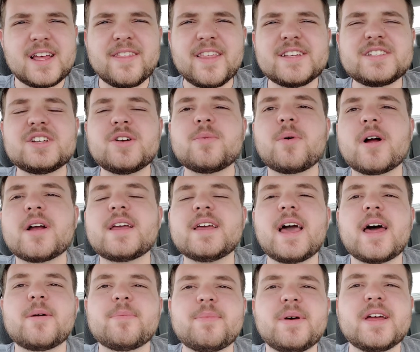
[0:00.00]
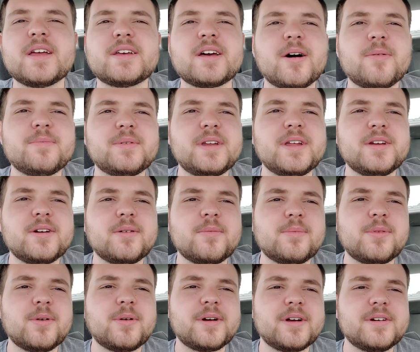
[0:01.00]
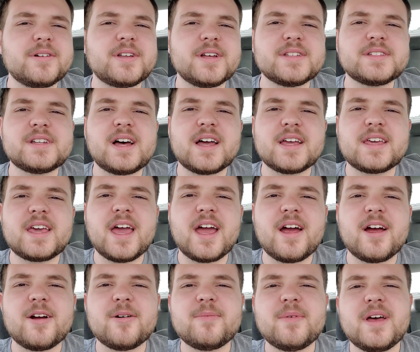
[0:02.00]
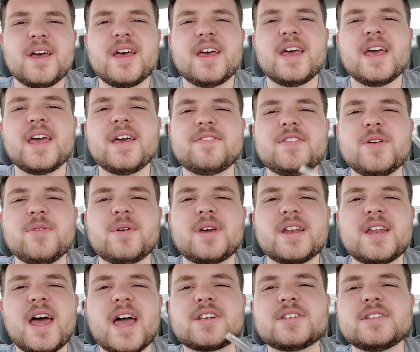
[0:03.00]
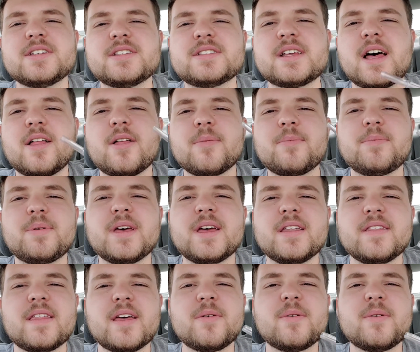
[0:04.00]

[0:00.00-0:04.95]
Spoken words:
unless you're working at a pen company, your employer does not care if you can actually sell a pen.